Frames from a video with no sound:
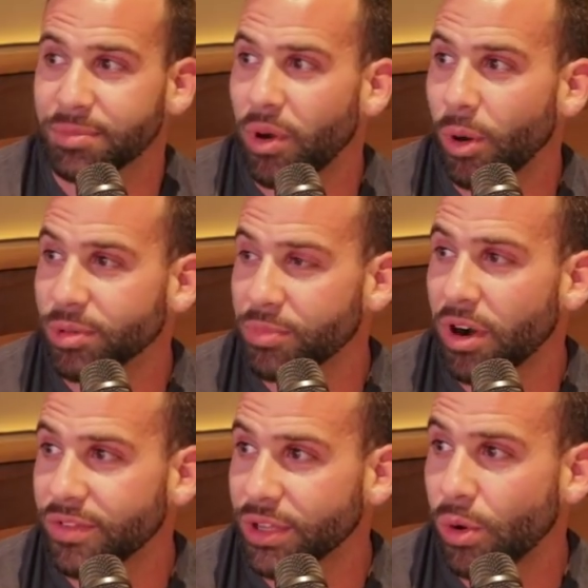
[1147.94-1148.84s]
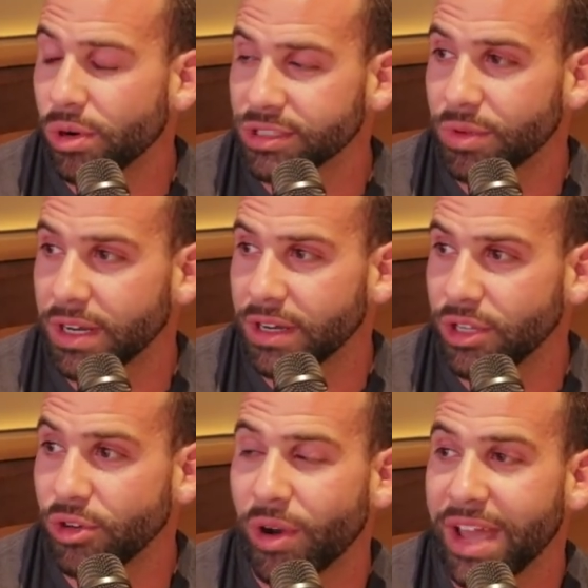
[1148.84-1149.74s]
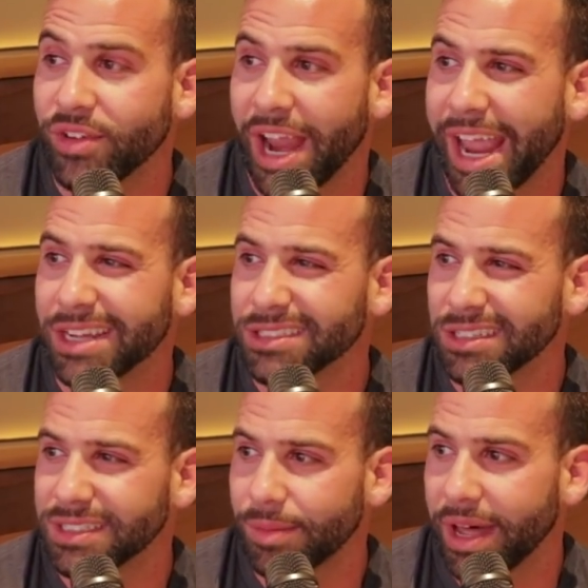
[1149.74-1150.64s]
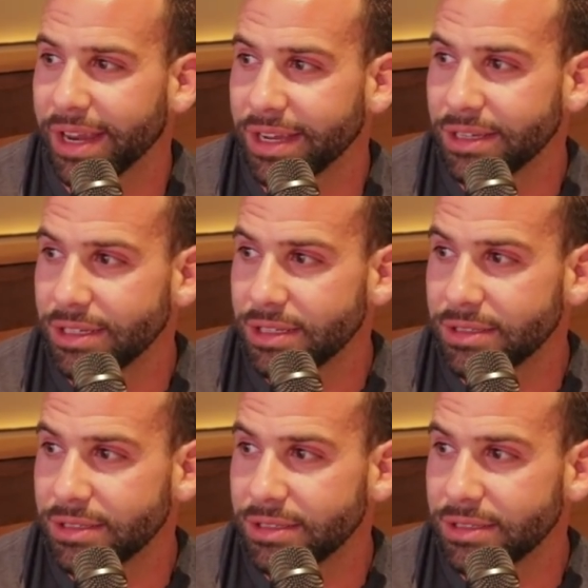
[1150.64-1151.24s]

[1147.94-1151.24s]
is almost par for the course when you don't have your hands on somebody.